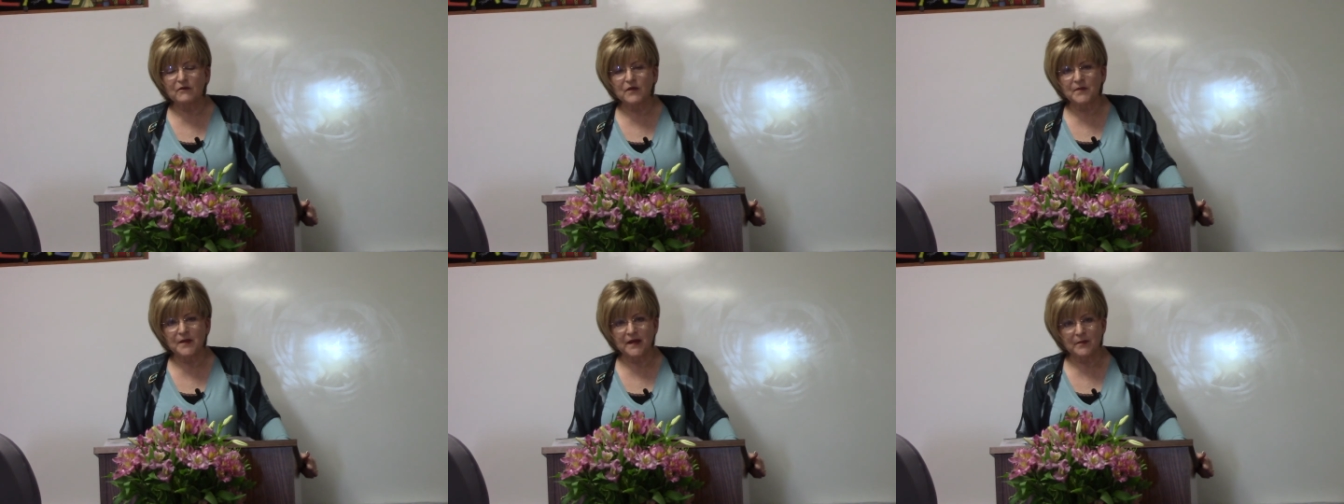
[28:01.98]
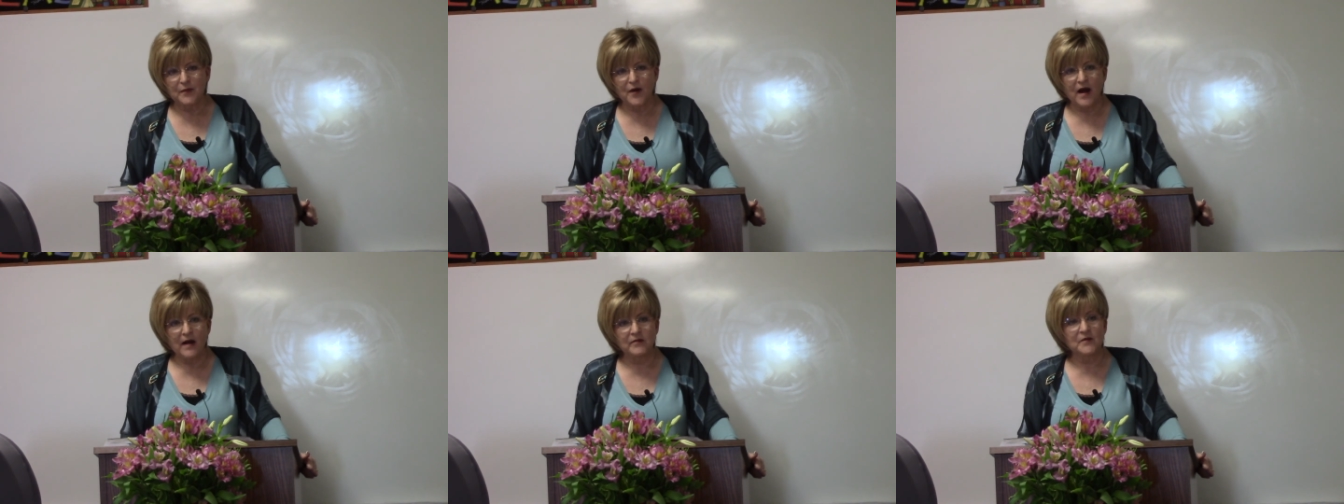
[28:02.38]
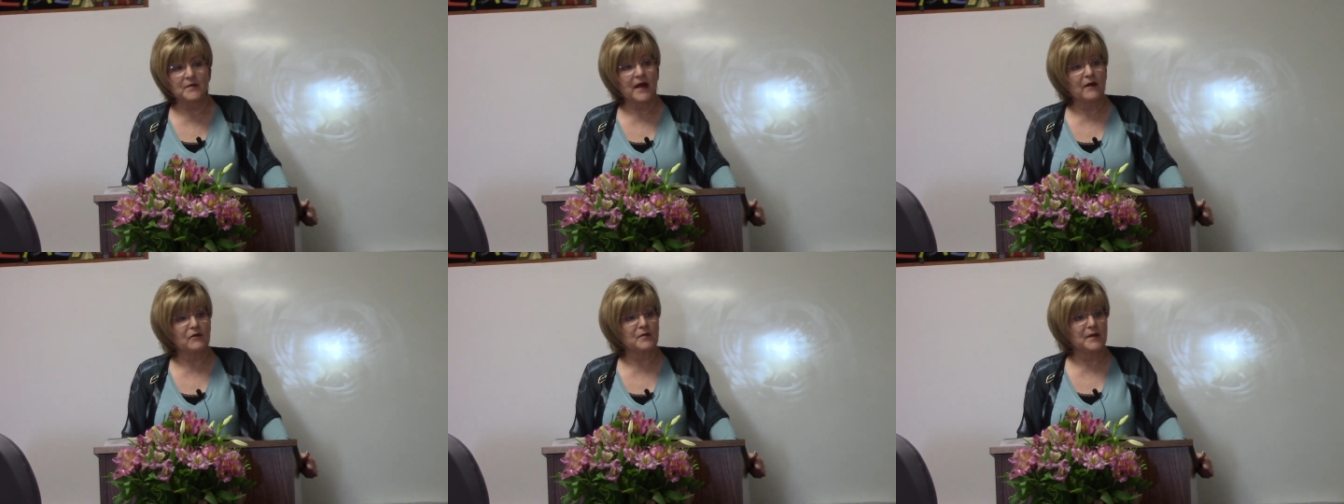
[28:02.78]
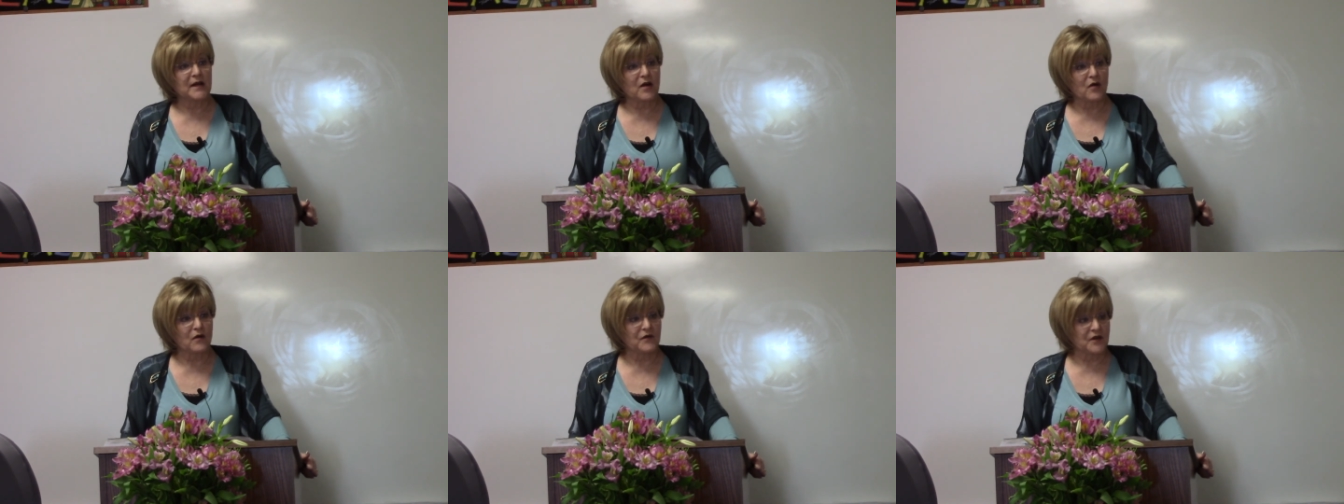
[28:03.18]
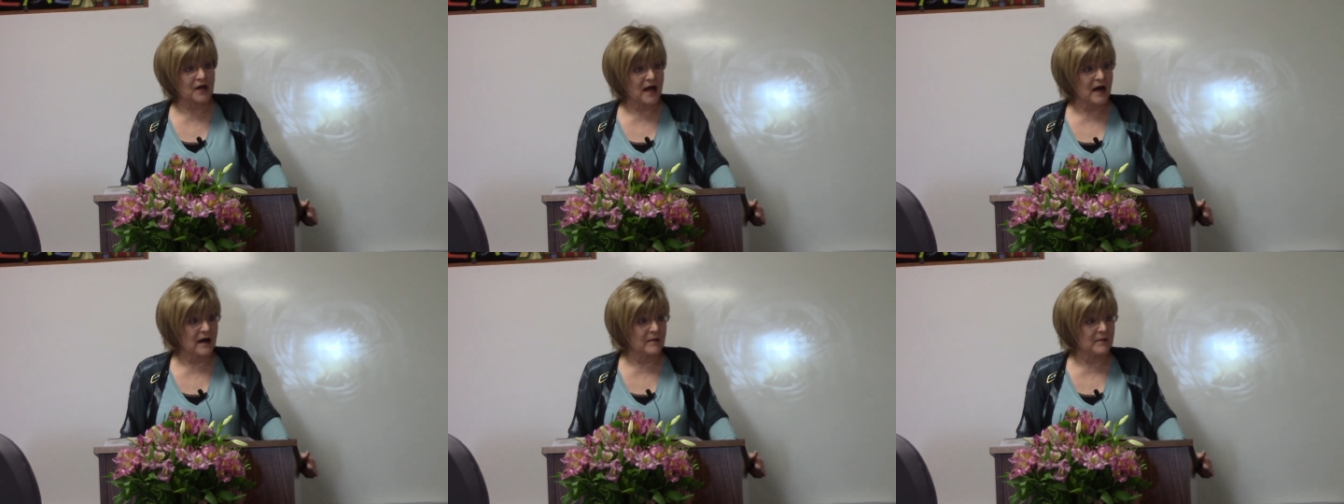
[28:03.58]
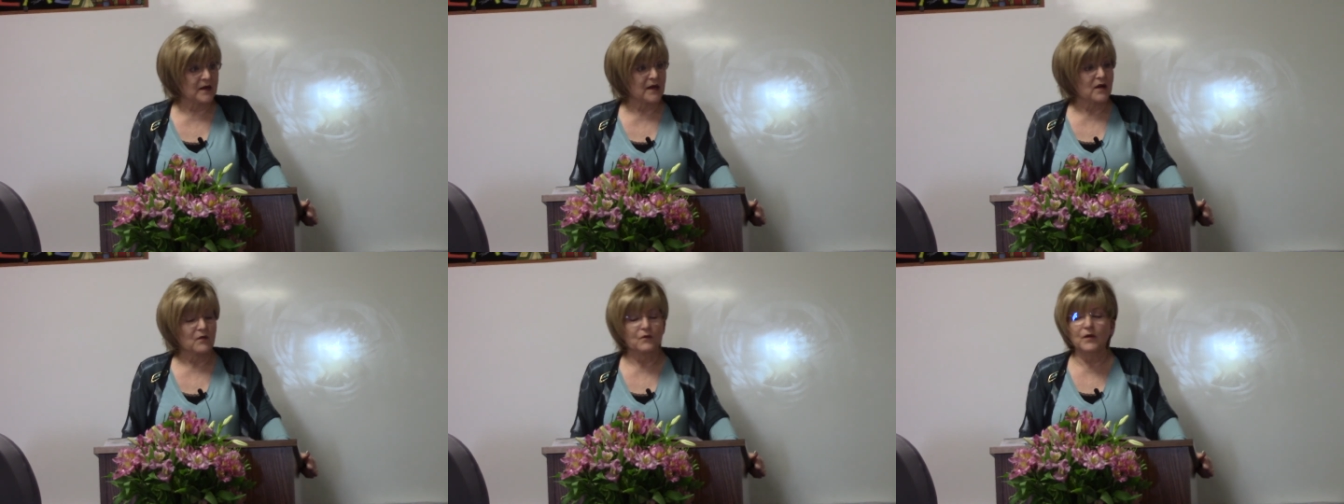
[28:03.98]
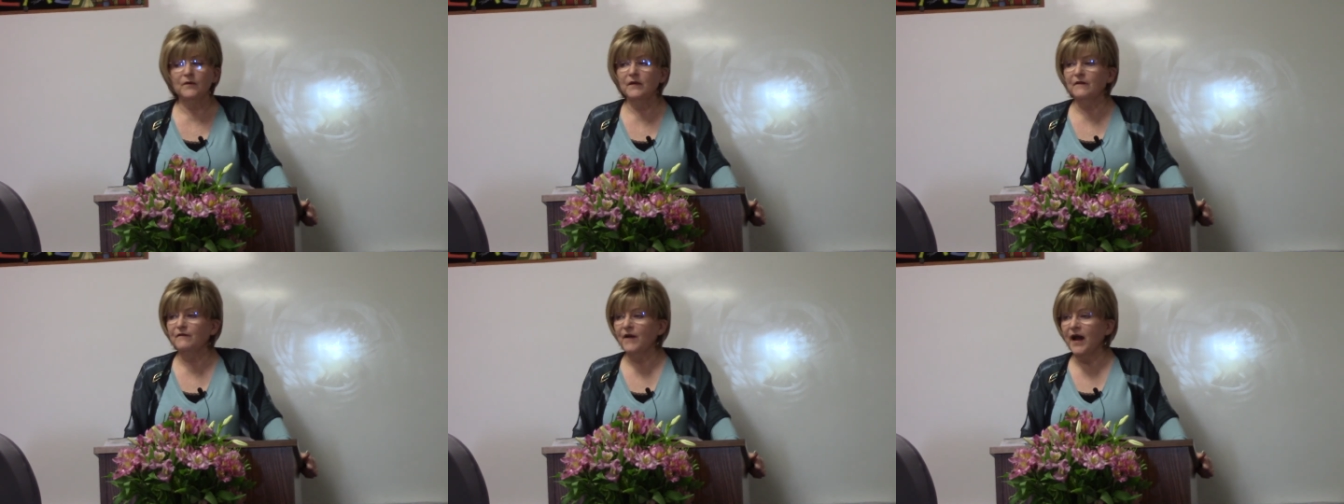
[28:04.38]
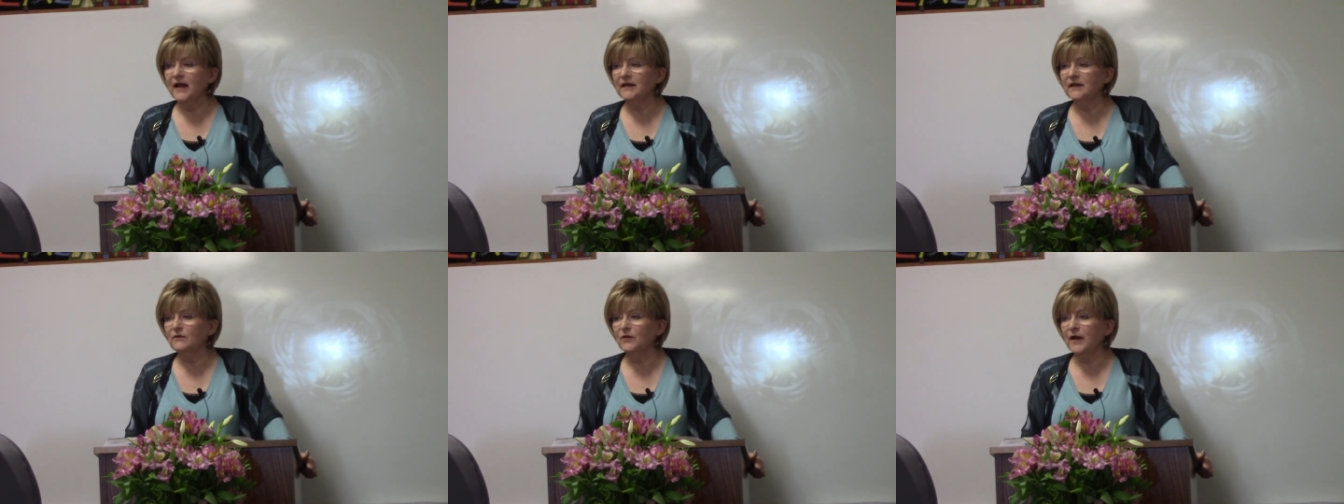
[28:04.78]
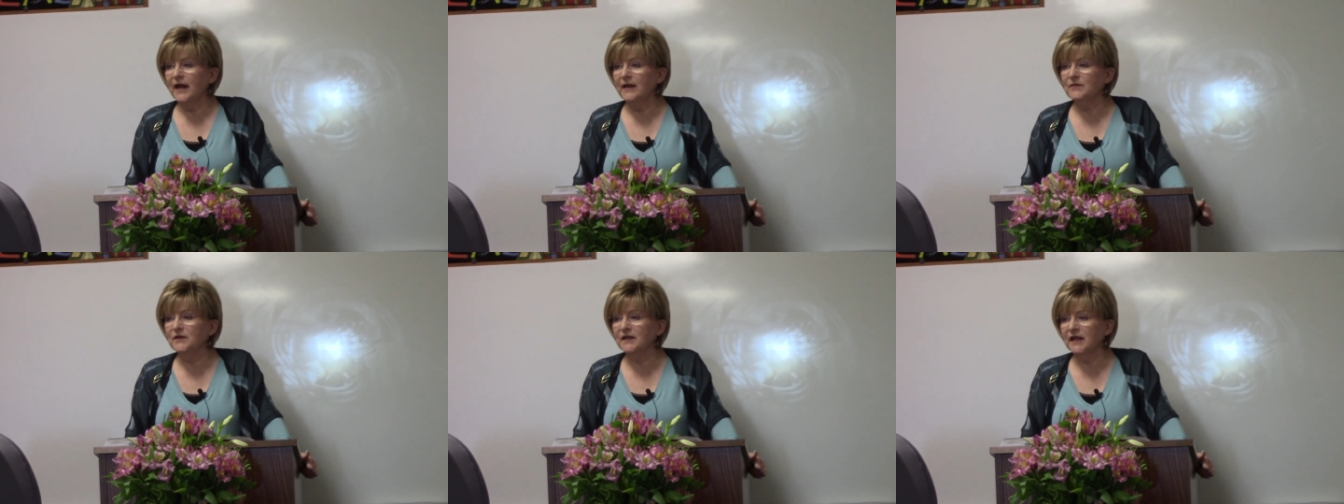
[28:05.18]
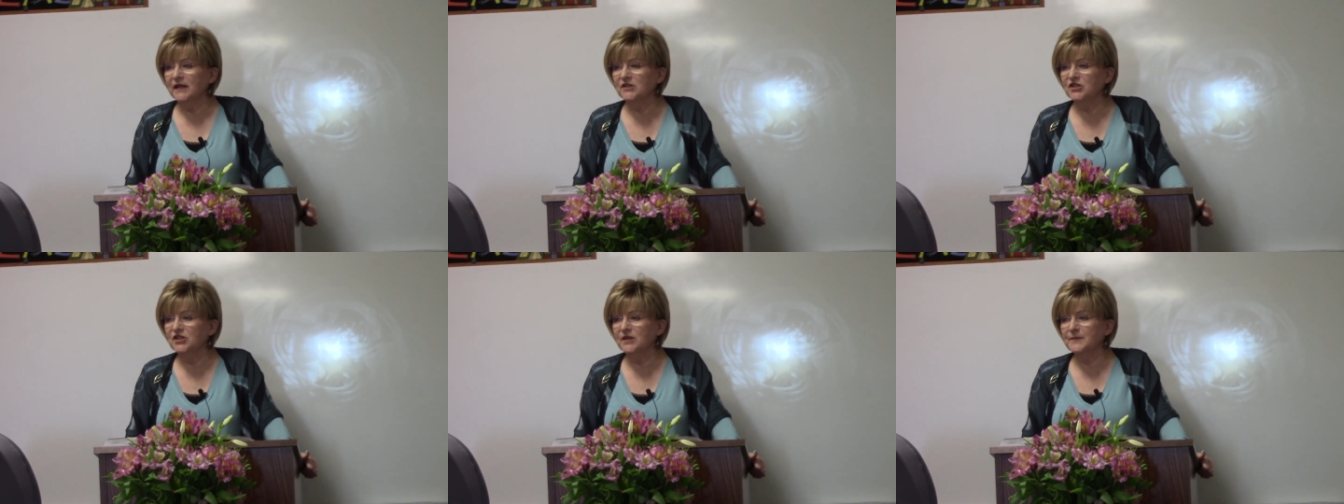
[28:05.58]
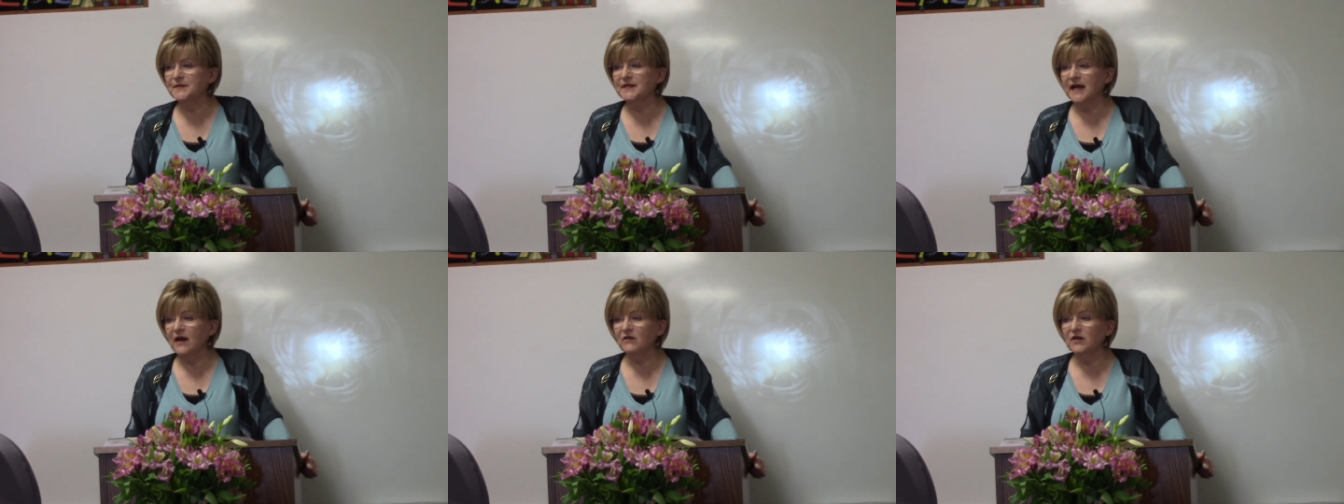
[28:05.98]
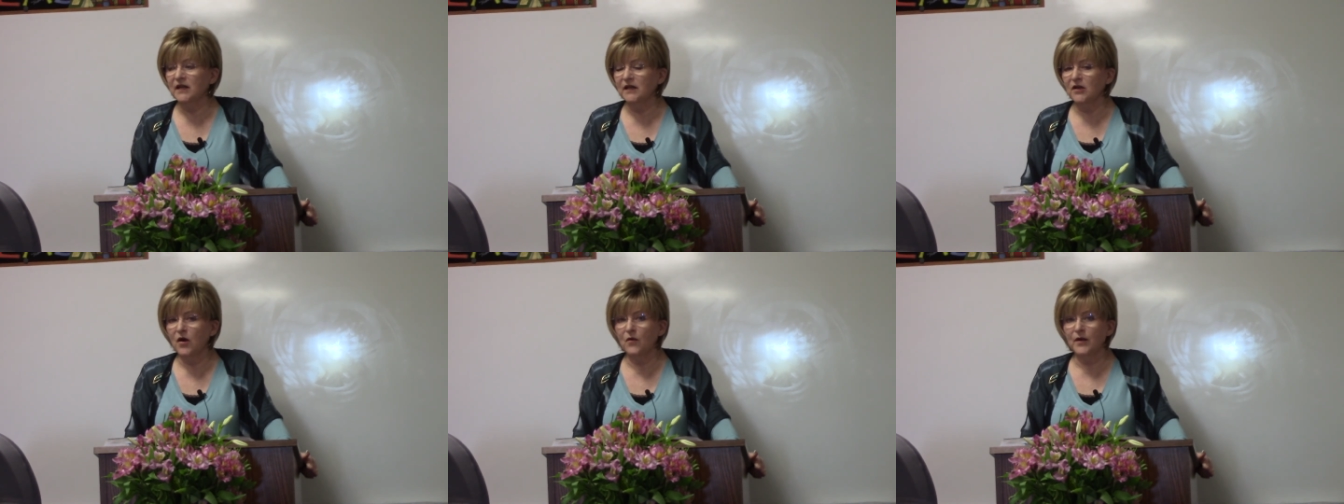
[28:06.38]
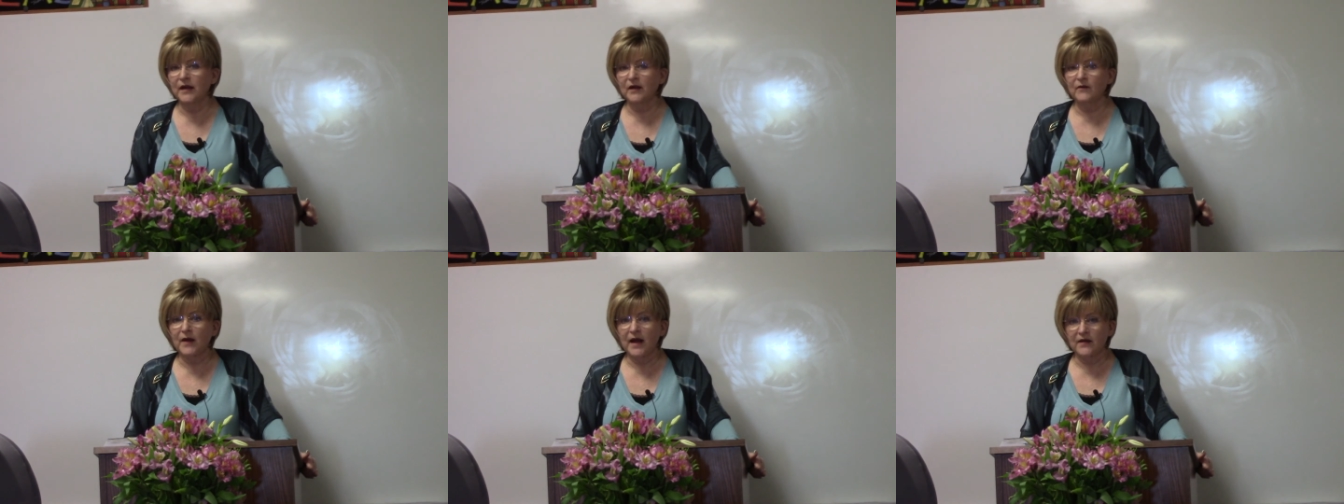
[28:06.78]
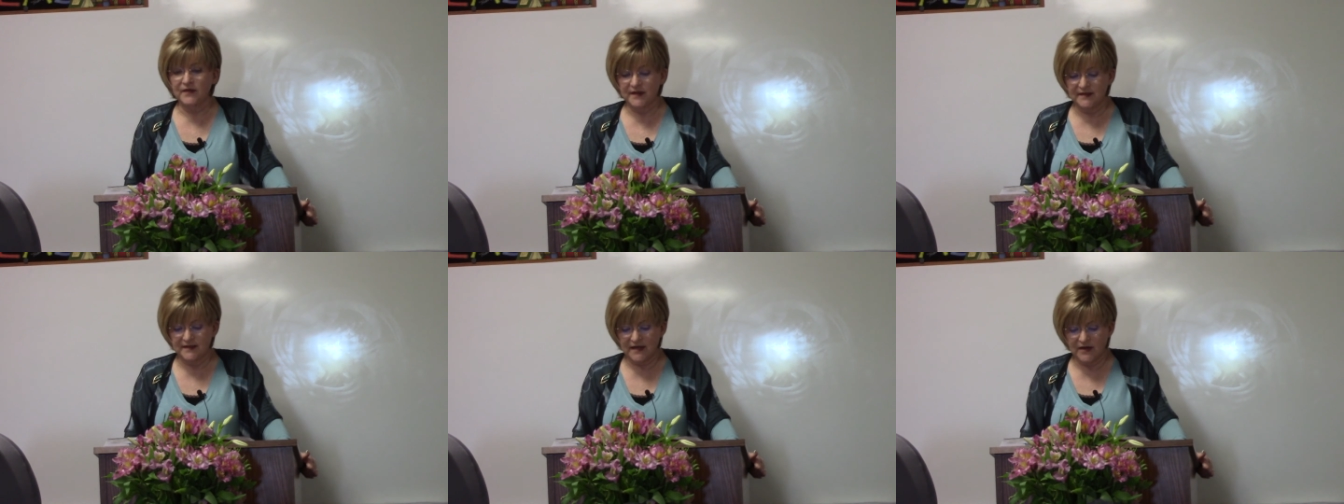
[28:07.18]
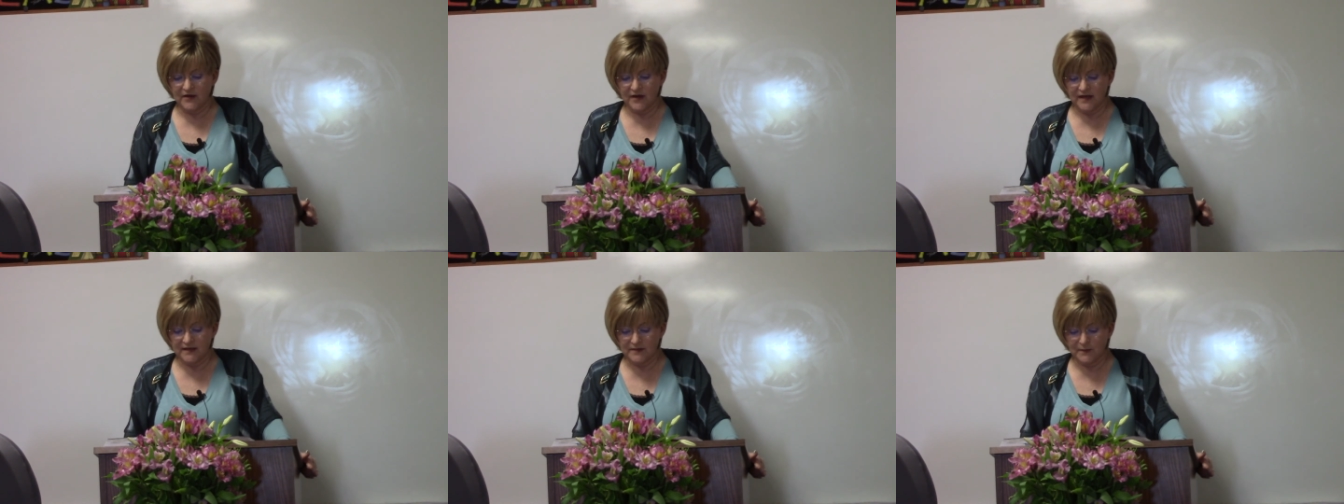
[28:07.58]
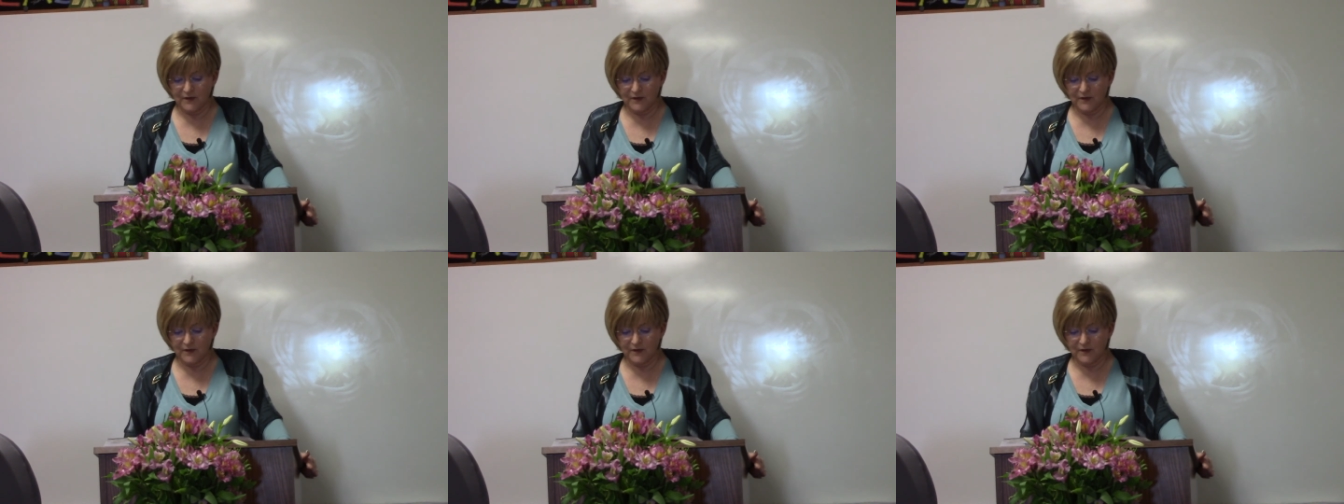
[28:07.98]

would be a problem that would be overcome when we finally were able to get ships out and going around these areas.